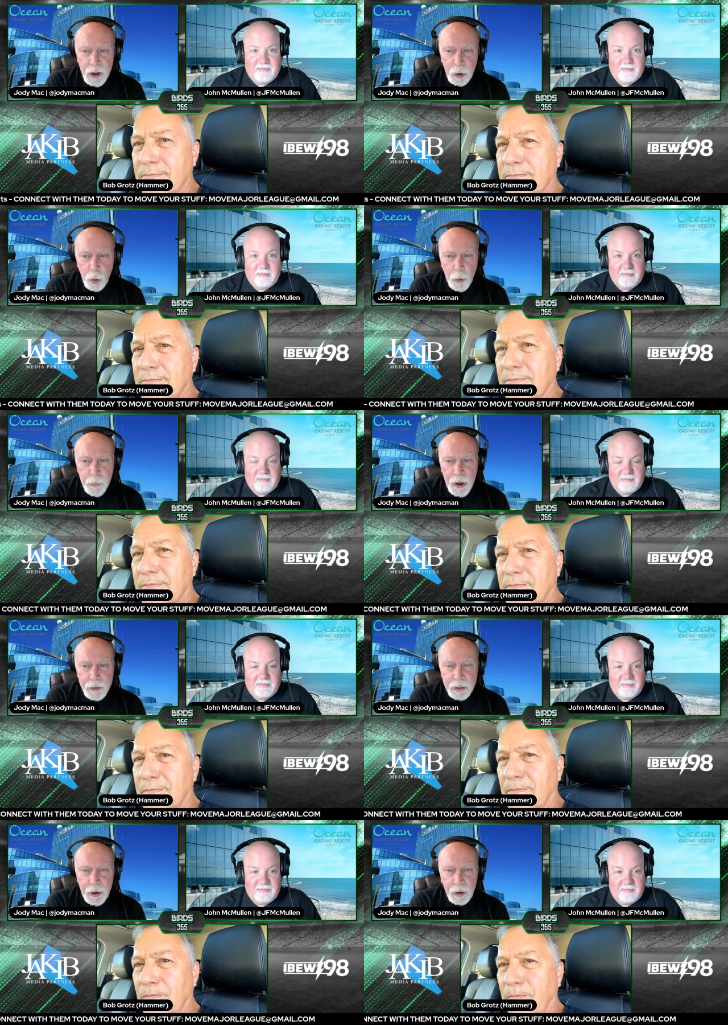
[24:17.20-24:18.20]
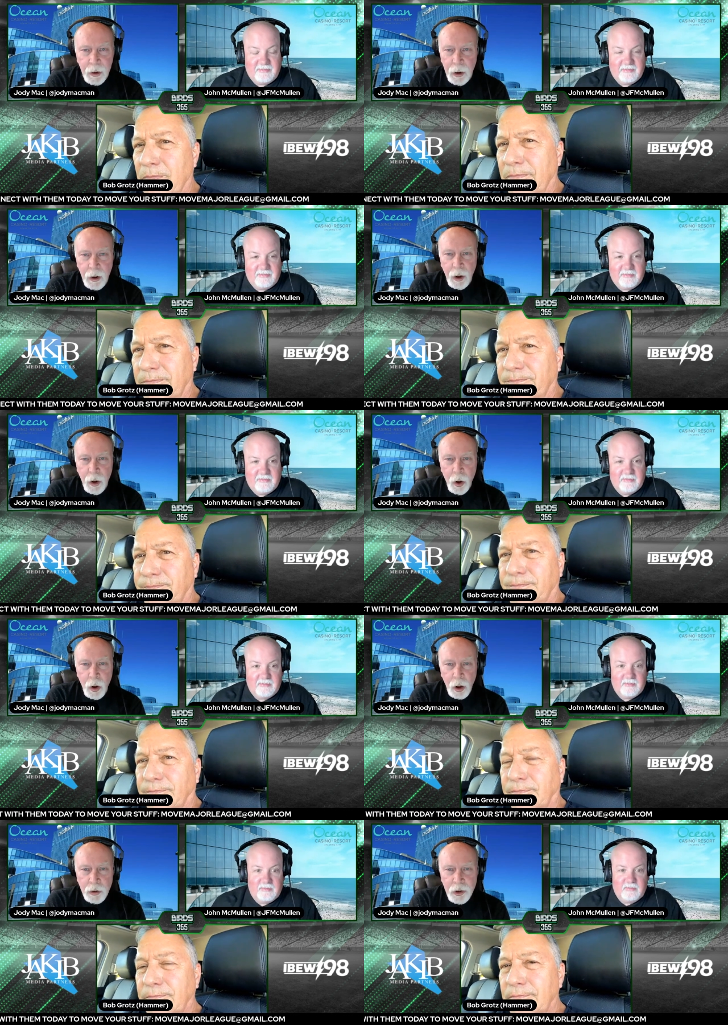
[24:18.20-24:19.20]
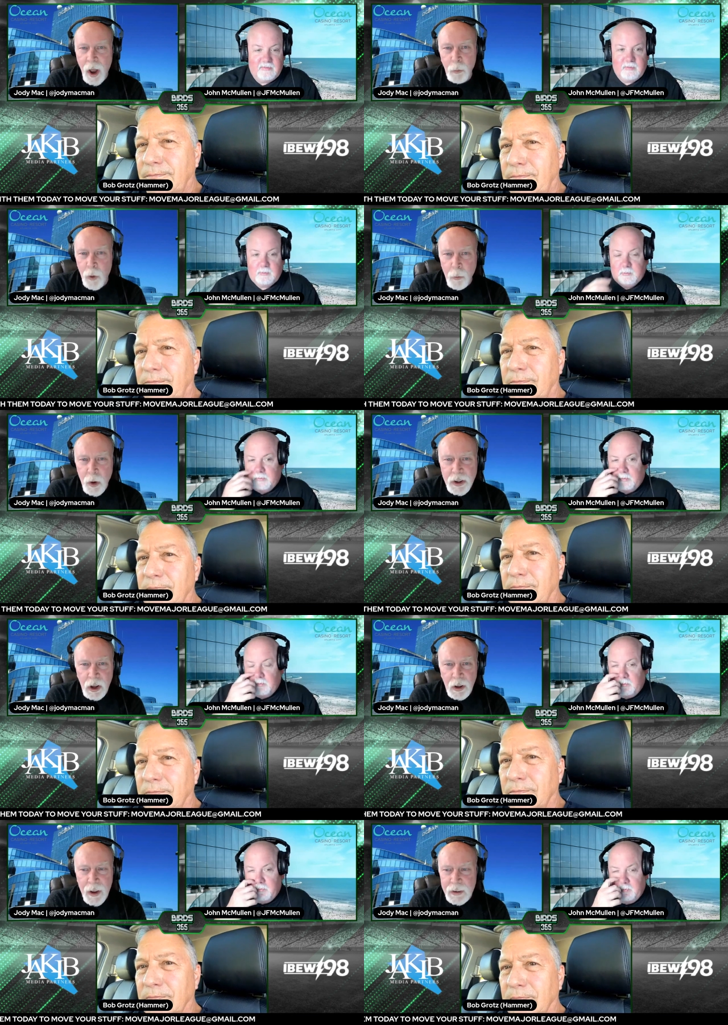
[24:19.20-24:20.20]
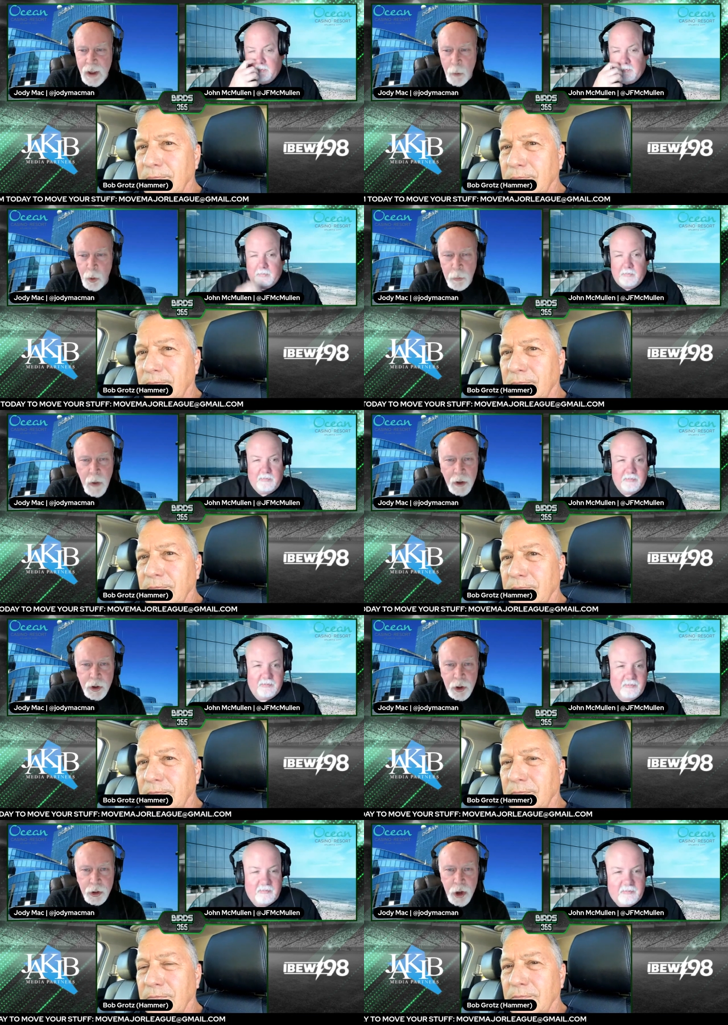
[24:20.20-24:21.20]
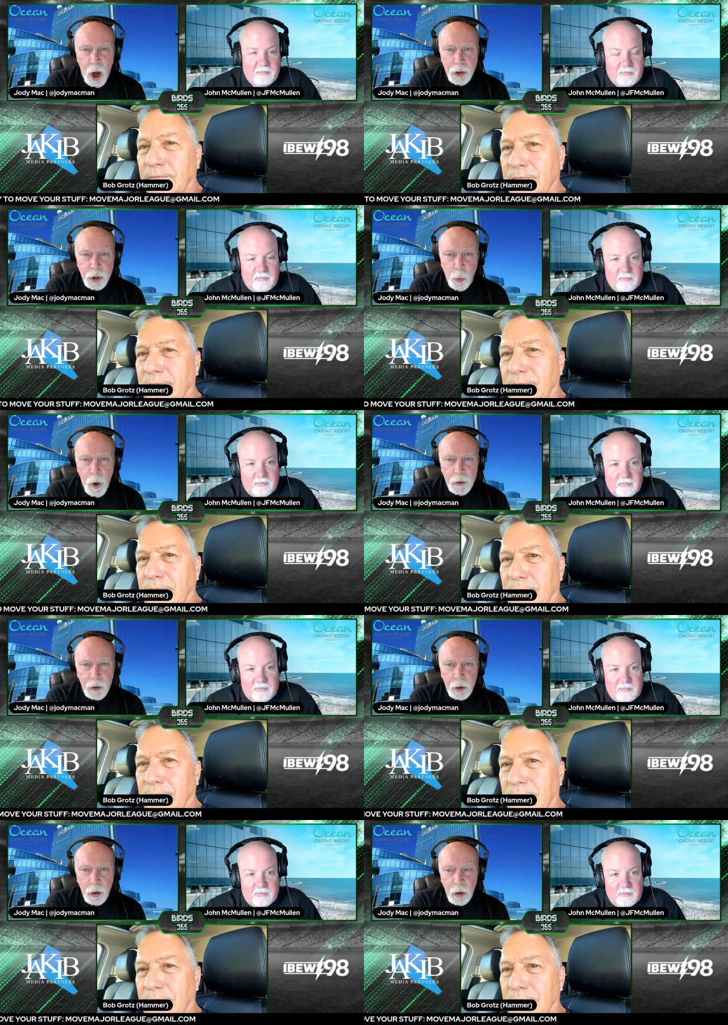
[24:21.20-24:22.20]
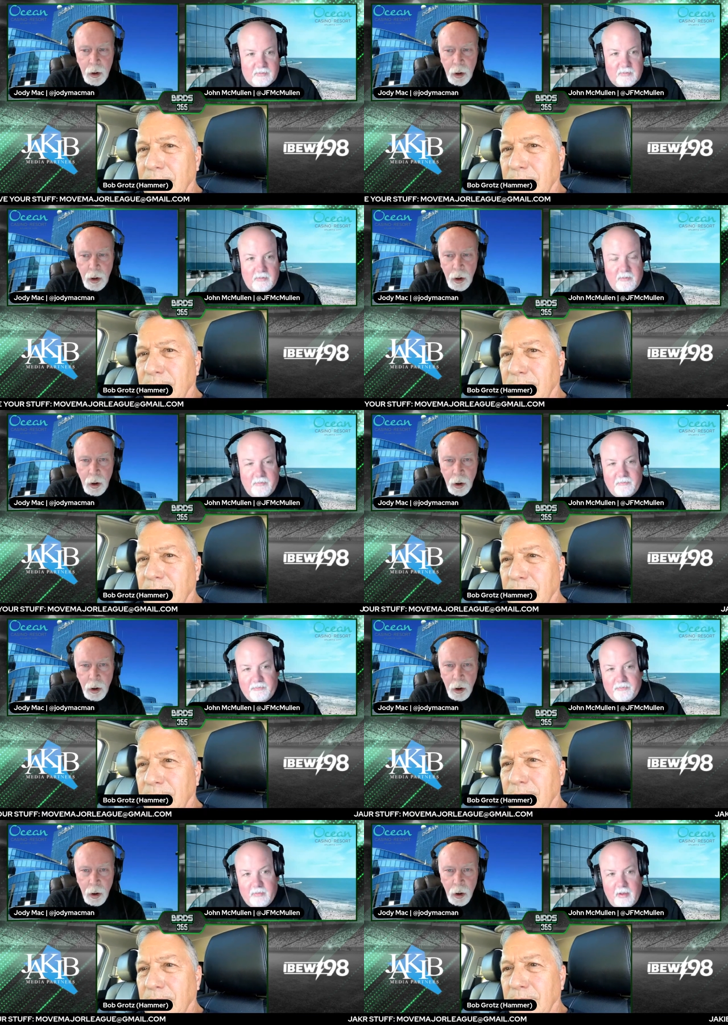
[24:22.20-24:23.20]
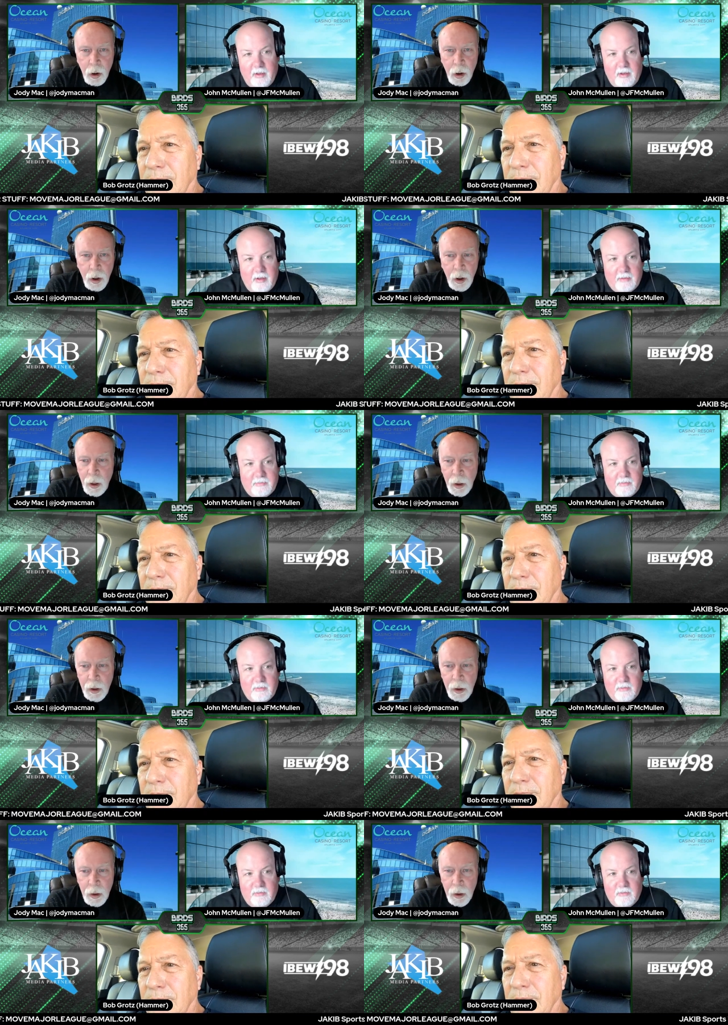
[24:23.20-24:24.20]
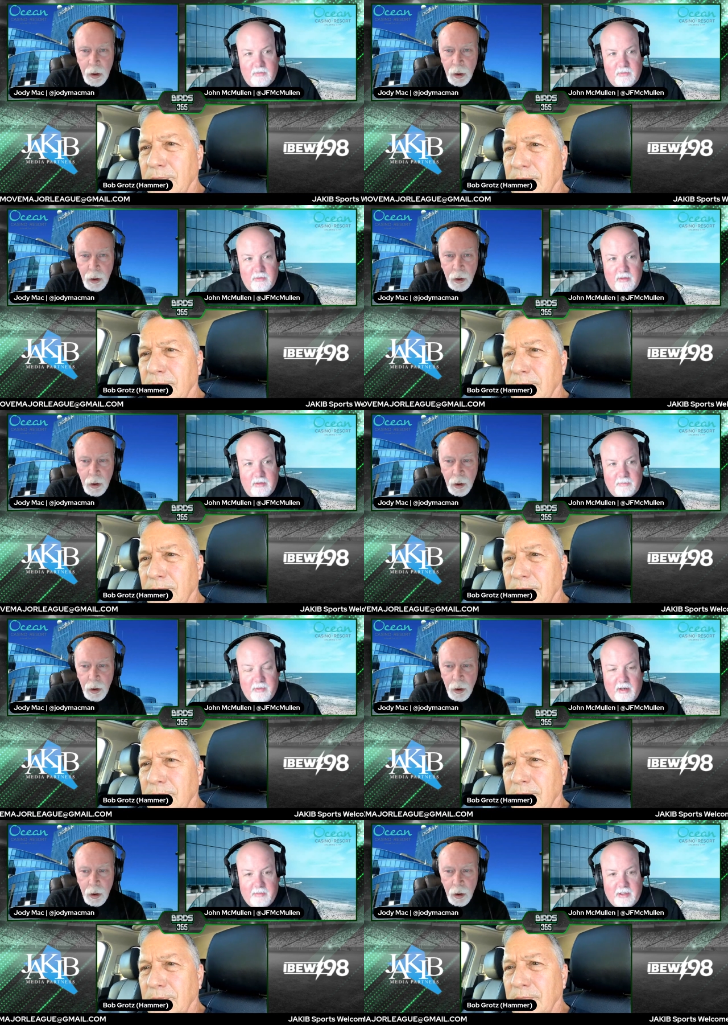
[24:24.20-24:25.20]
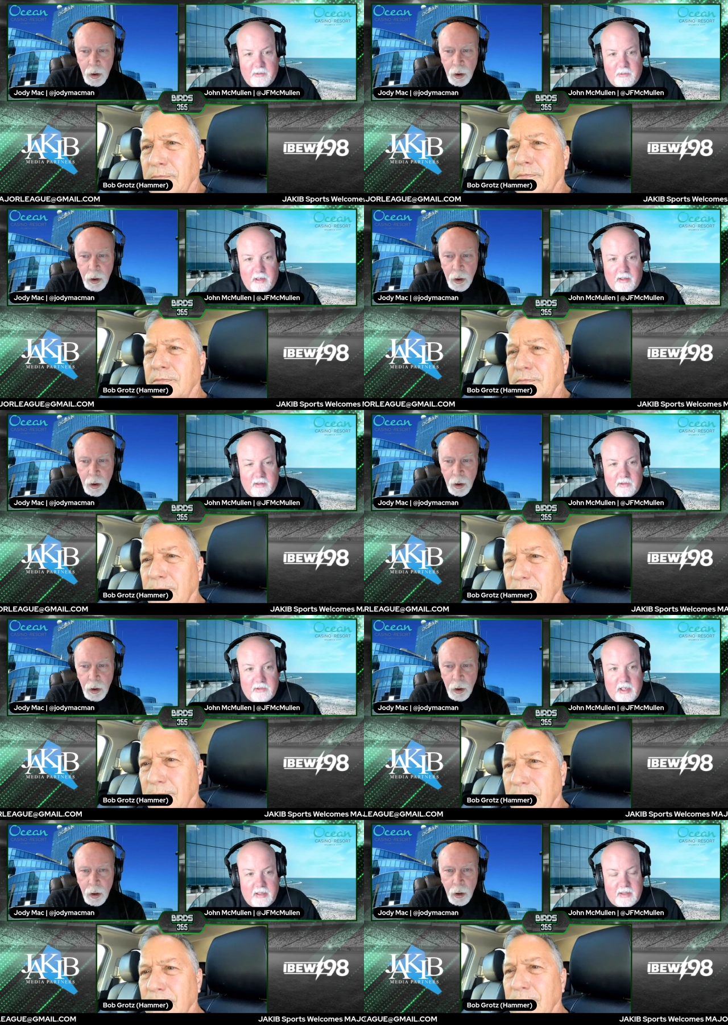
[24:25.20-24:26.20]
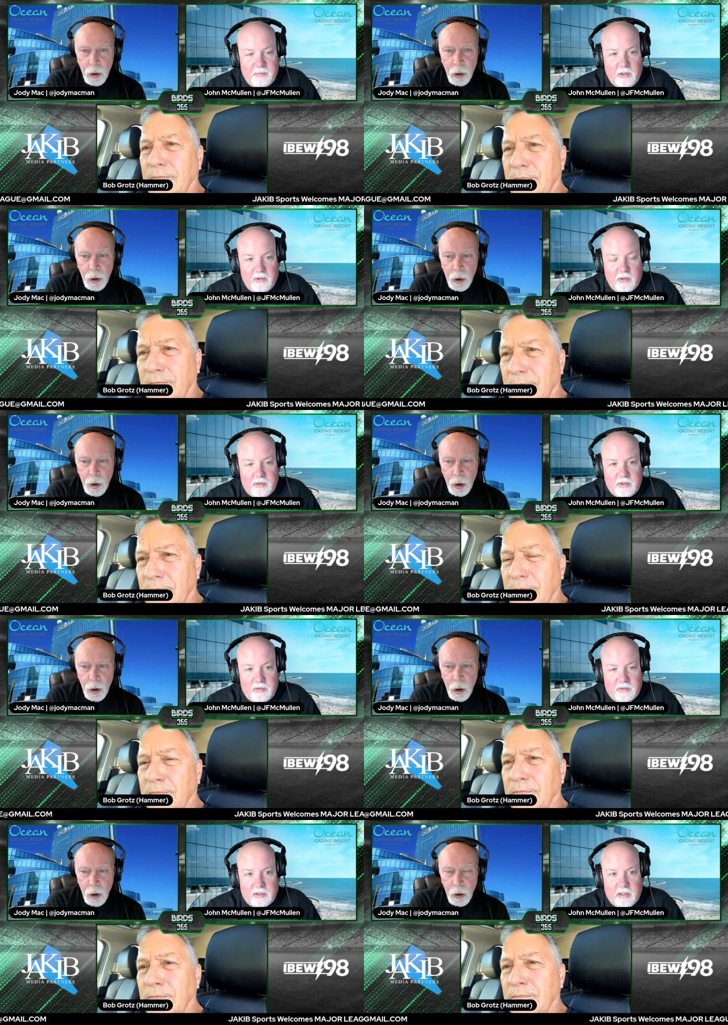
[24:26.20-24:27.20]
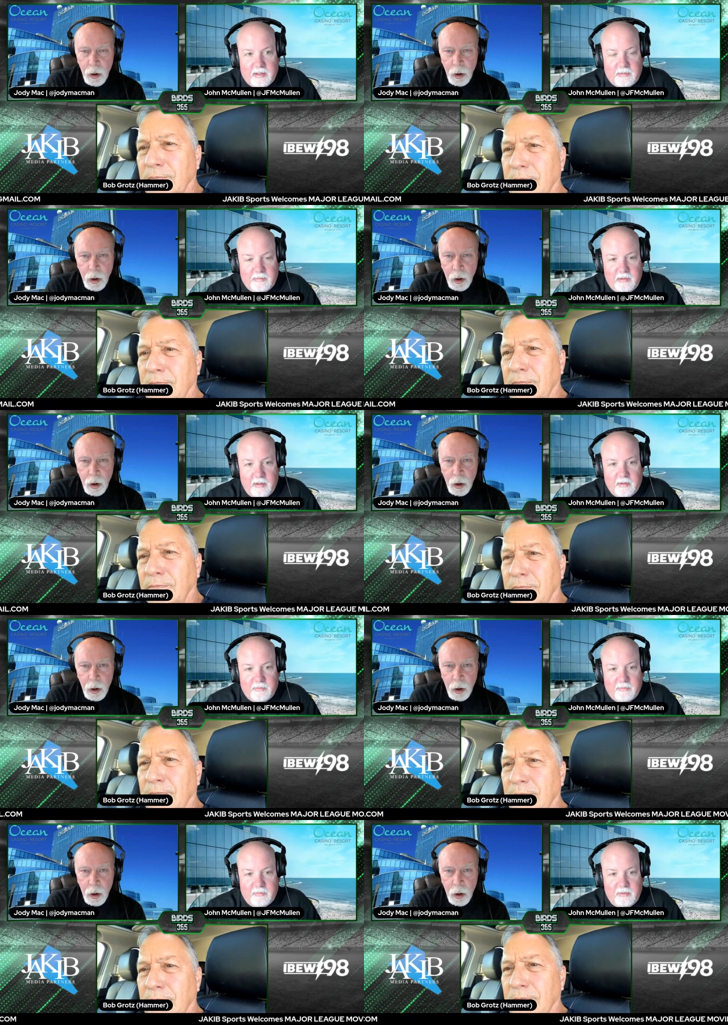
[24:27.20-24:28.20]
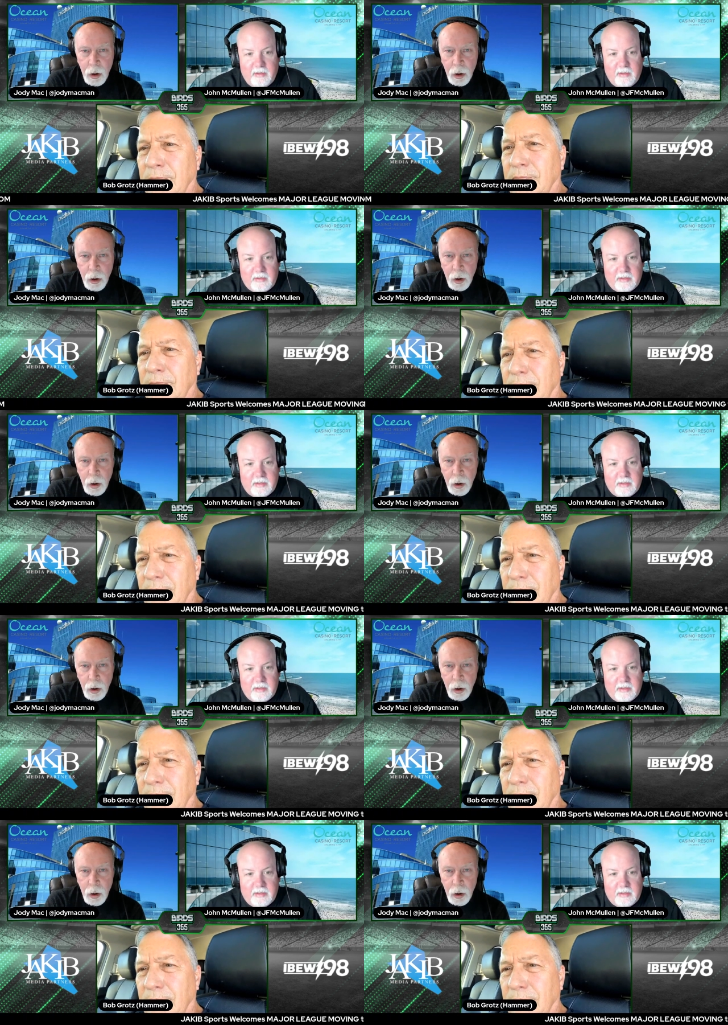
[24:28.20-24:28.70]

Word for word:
Speaker 1: or a bad thing. John, when was the last time we mentioned Josh Sweat?
Speaker 2: Uh, eh, probably a while ago. Josh spoke on Tuesday, you know, it is